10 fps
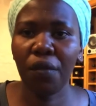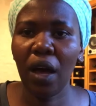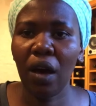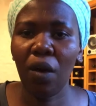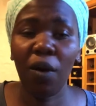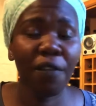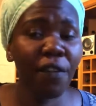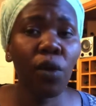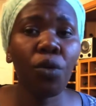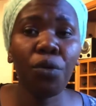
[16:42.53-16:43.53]
our
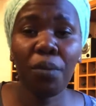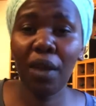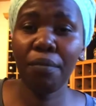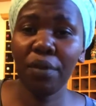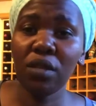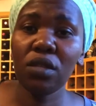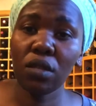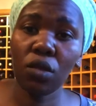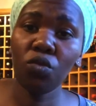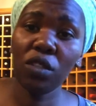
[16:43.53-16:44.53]
fellow human beings
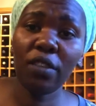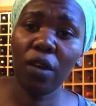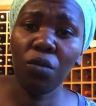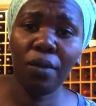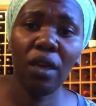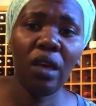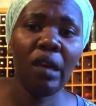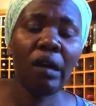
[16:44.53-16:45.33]
nekuti varume.